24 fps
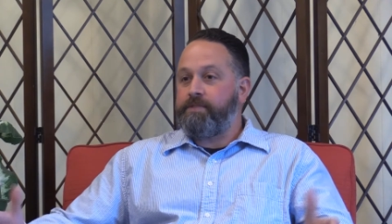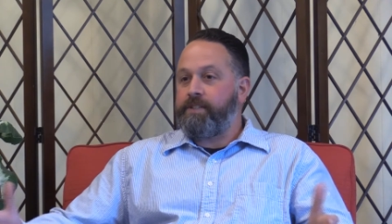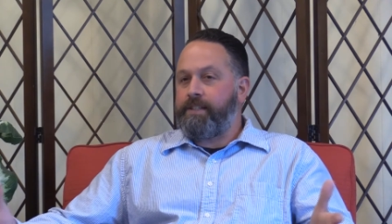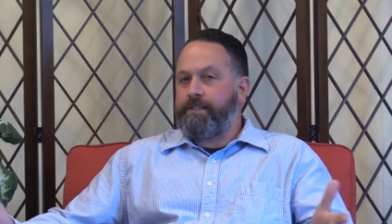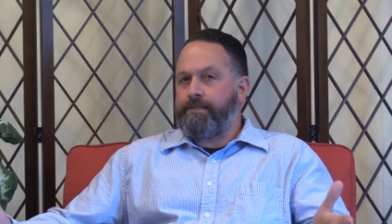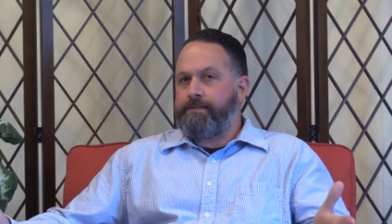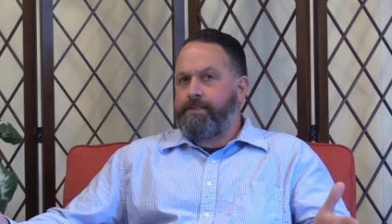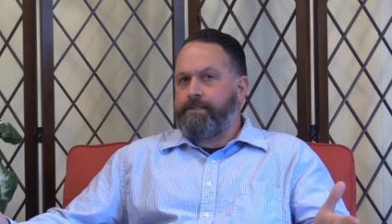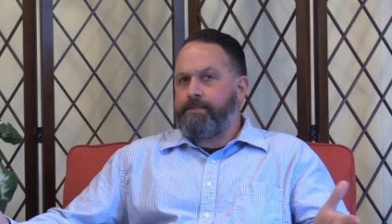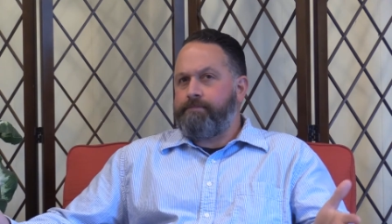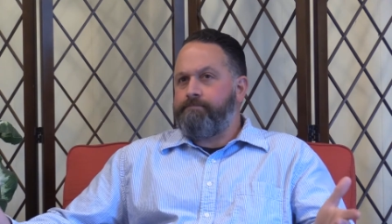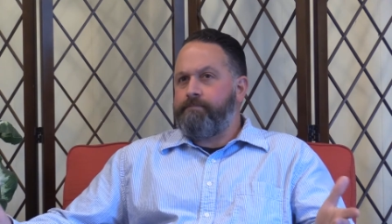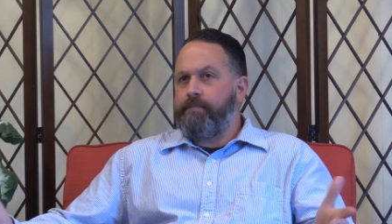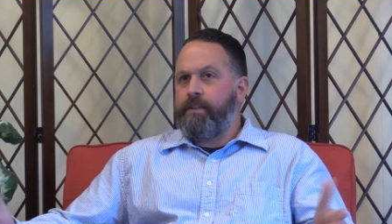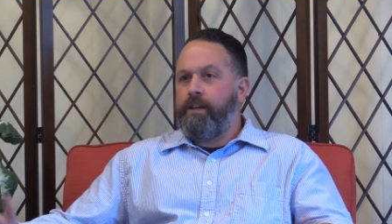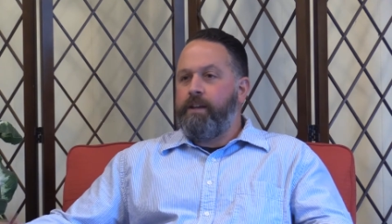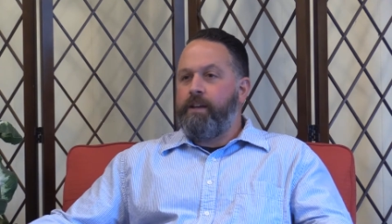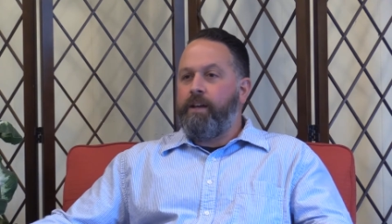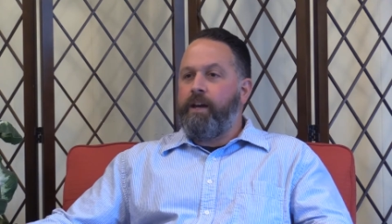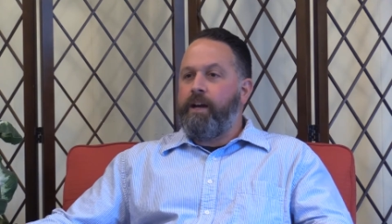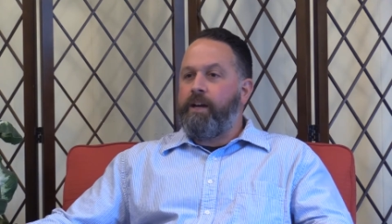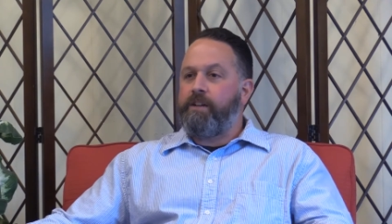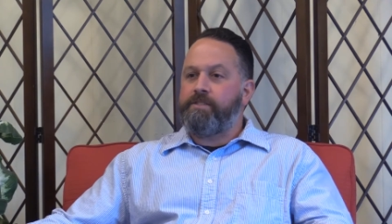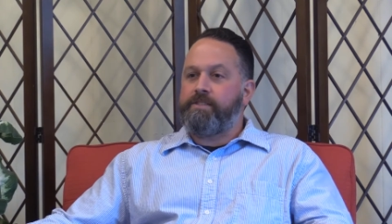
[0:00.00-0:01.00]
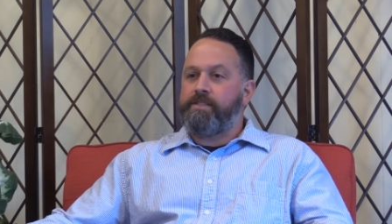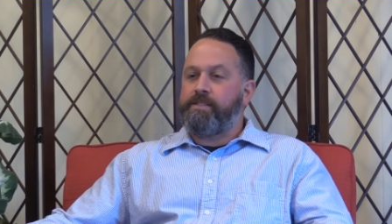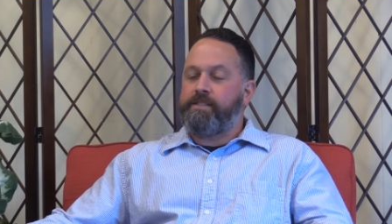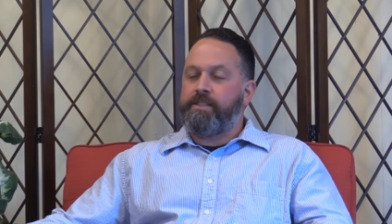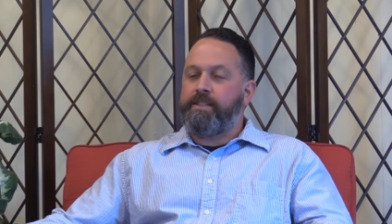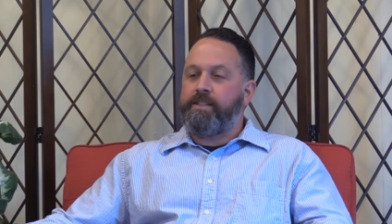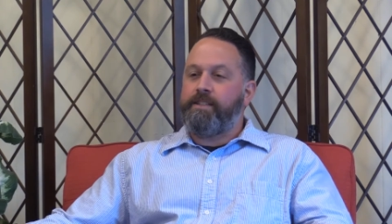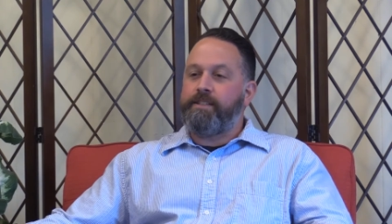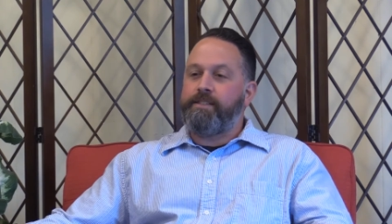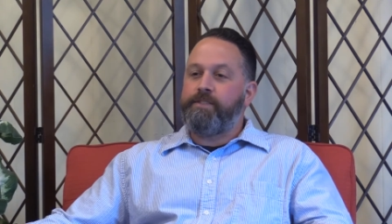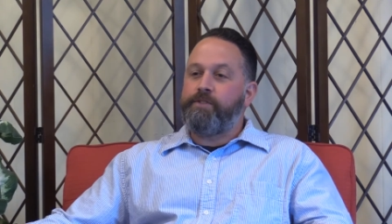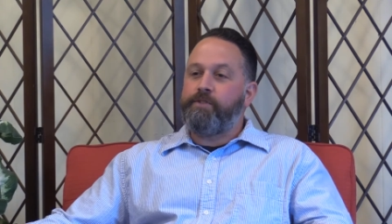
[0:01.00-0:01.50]
I was just
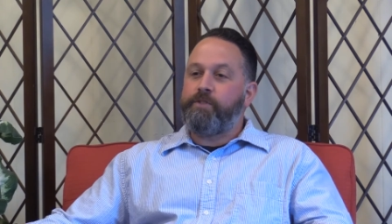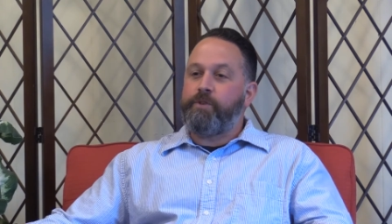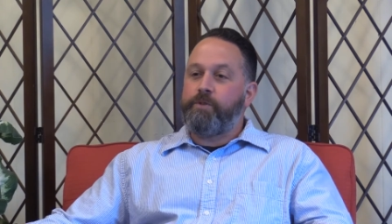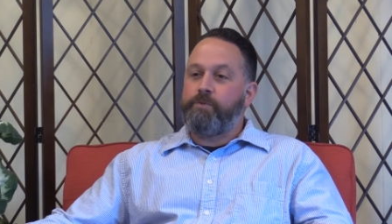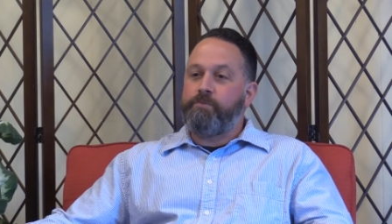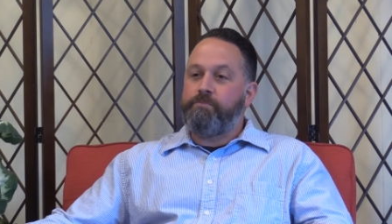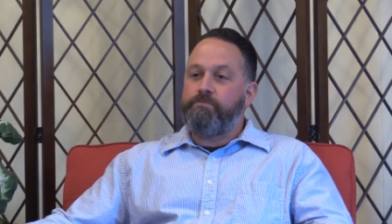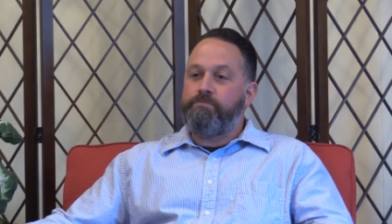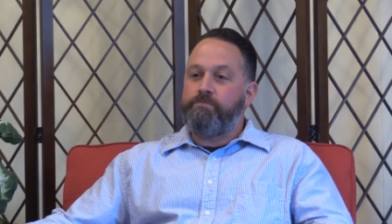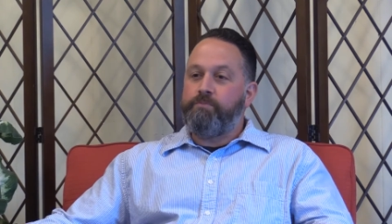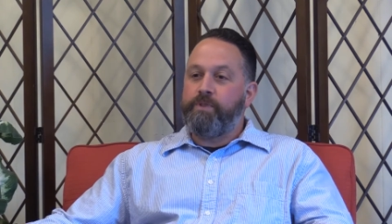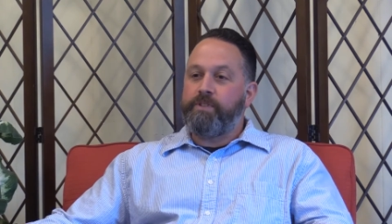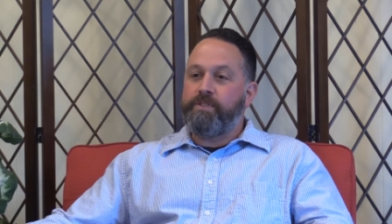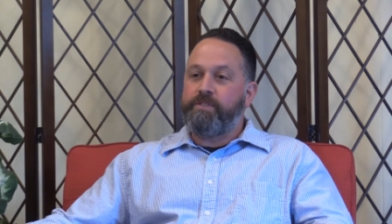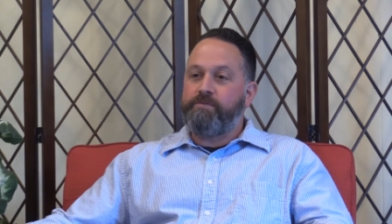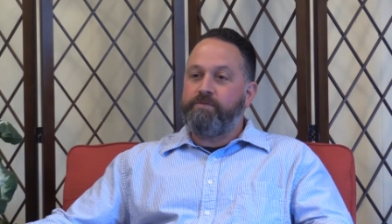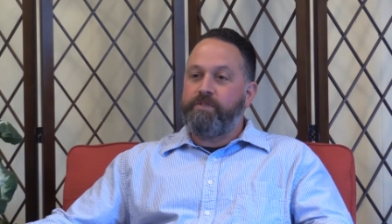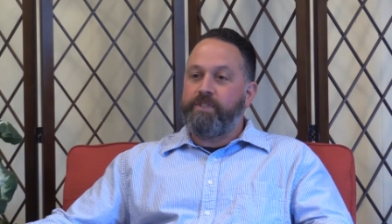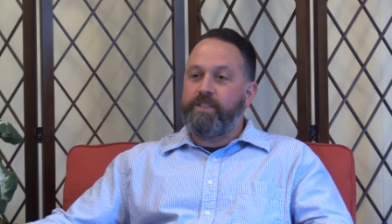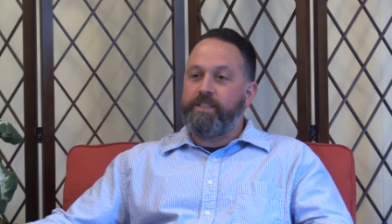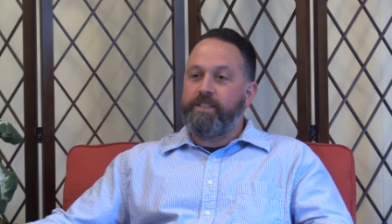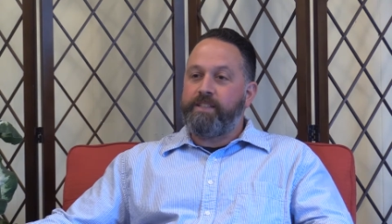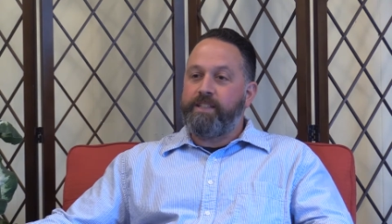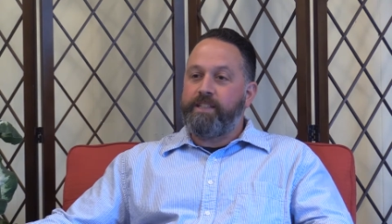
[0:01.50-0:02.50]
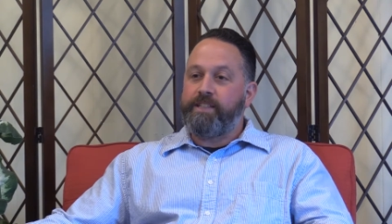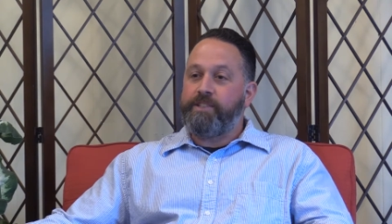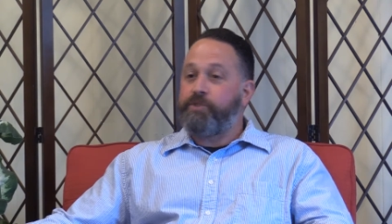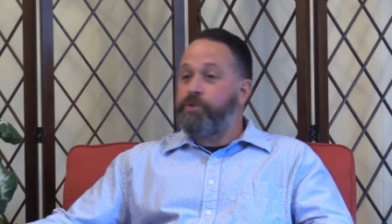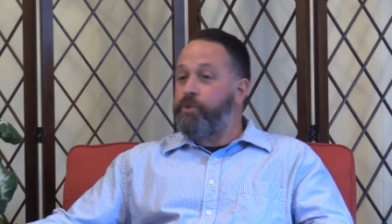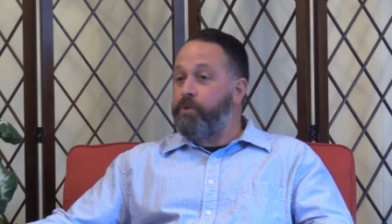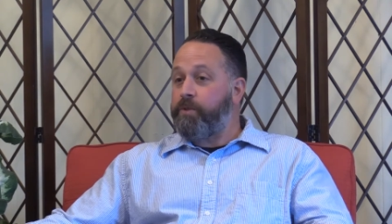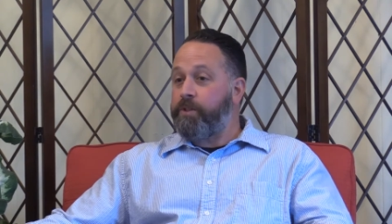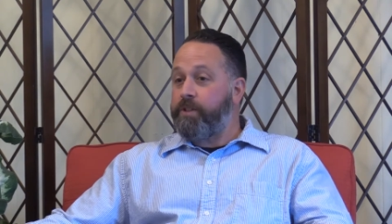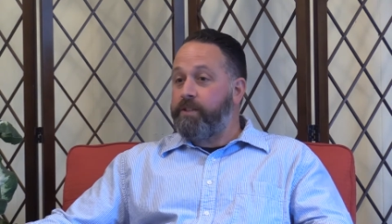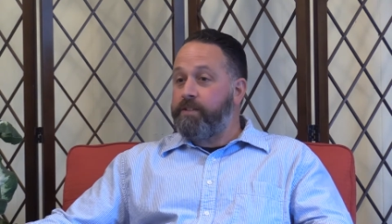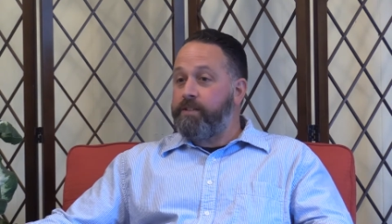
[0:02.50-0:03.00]
a kid, so wasn't really
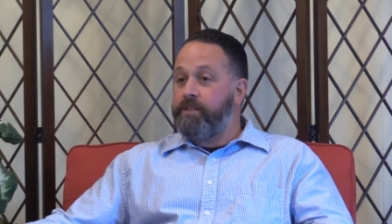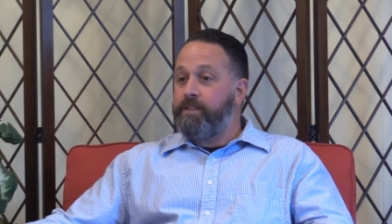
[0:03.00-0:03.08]
into it.